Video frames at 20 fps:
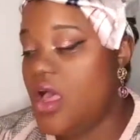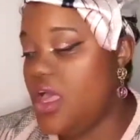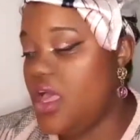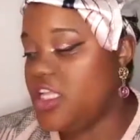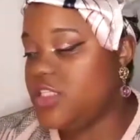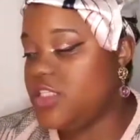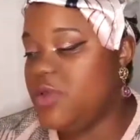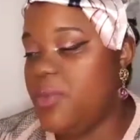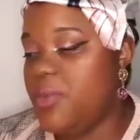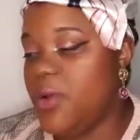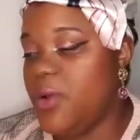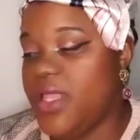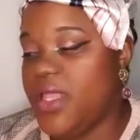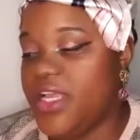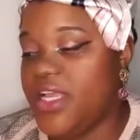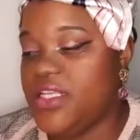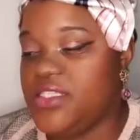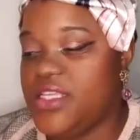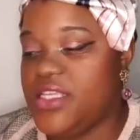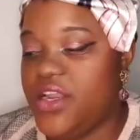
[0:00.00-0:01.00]
It's people
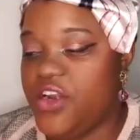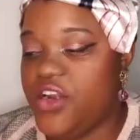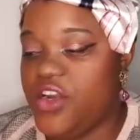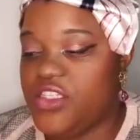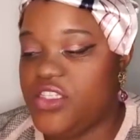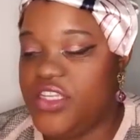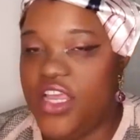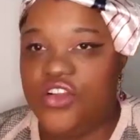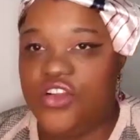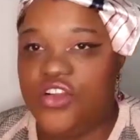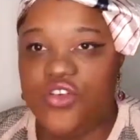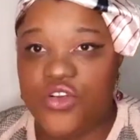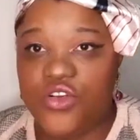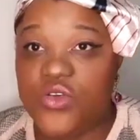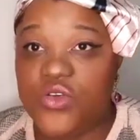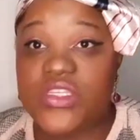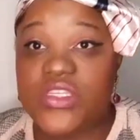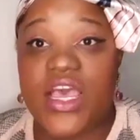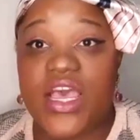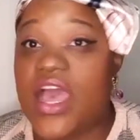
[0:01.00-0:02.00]
like Senator Ted
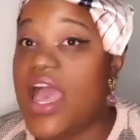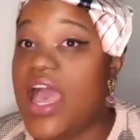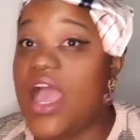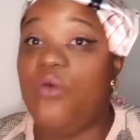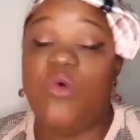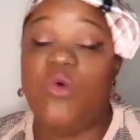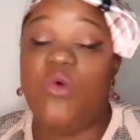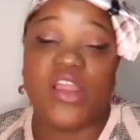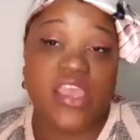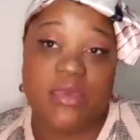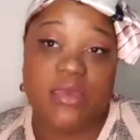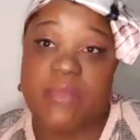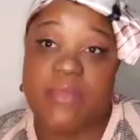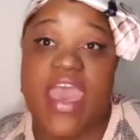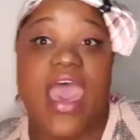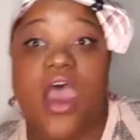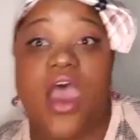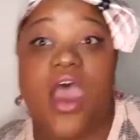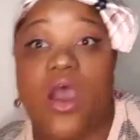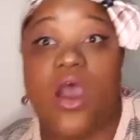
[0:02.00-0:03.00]
Cruz. I want him
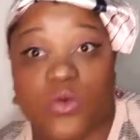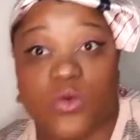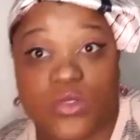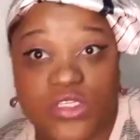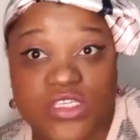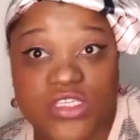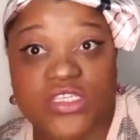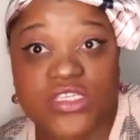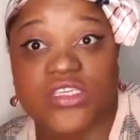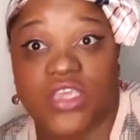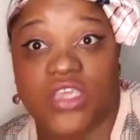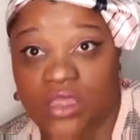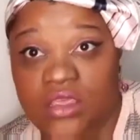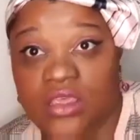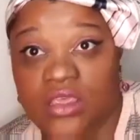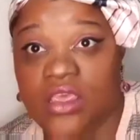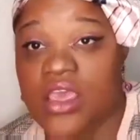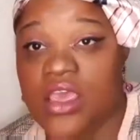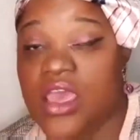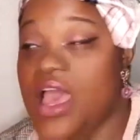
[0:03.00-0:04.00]
out.
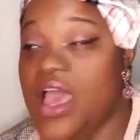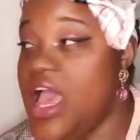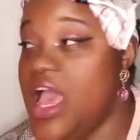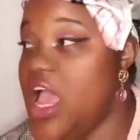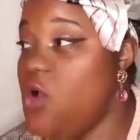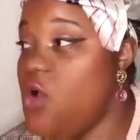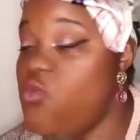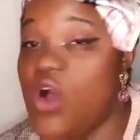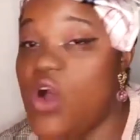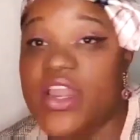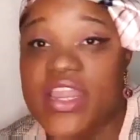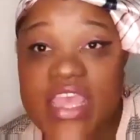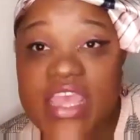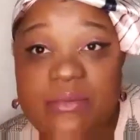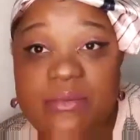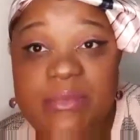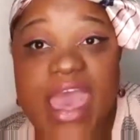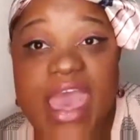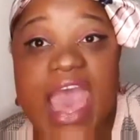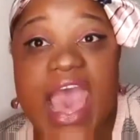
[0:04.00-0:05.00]
I want
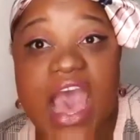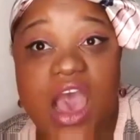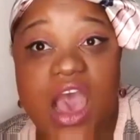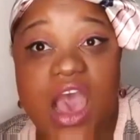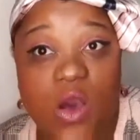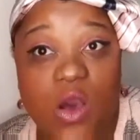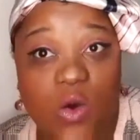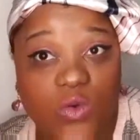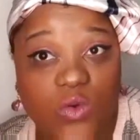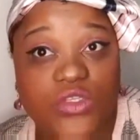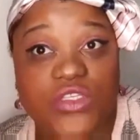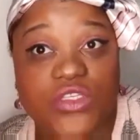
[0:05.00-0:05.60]
him out.